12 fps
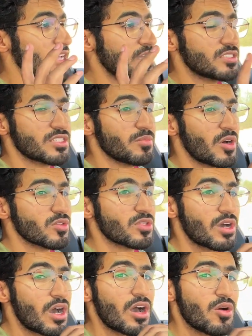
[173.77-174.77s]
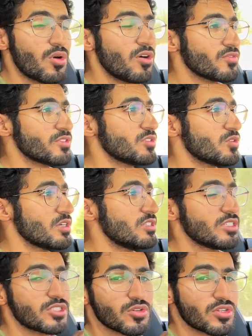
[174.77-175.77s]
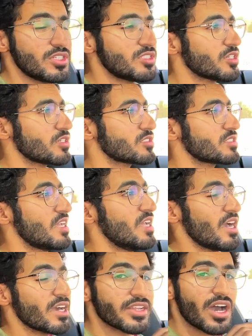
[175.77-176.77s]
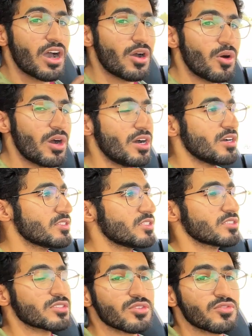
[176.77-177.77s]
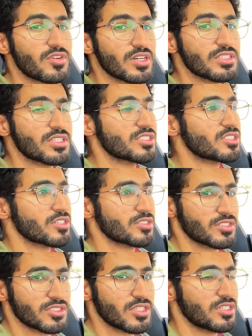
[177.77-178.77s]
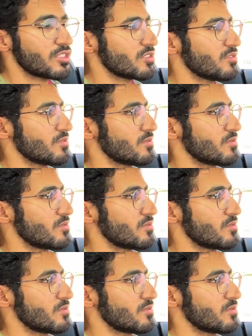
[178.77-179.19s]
It's about how often do I need to recharge and how hard is it to find a charging station.